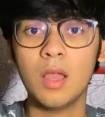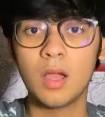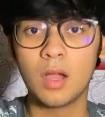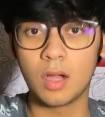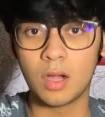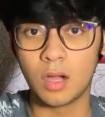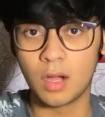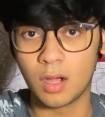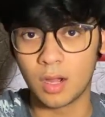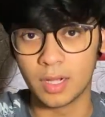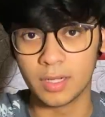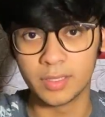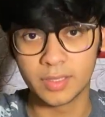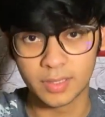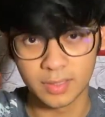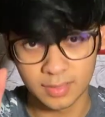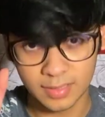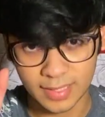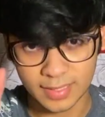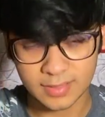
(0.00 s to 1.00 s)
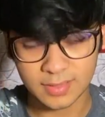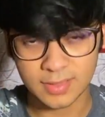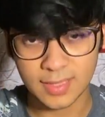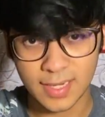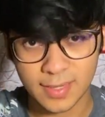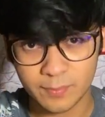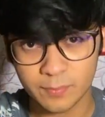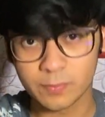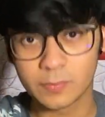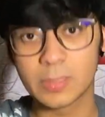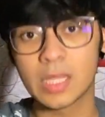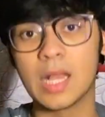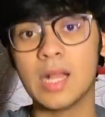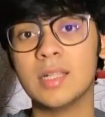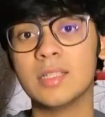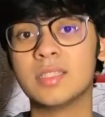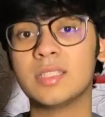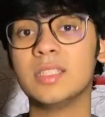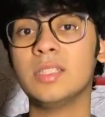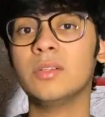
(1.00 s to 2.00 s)
Until next time,
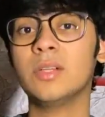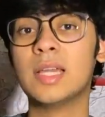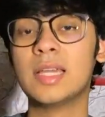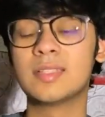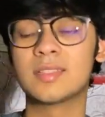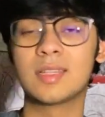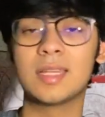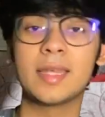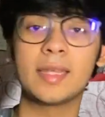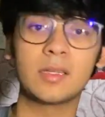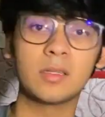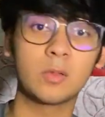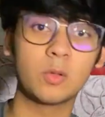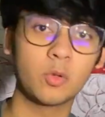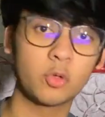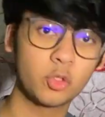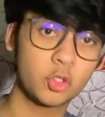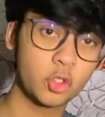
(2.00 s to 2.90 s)
I'll see you guys later.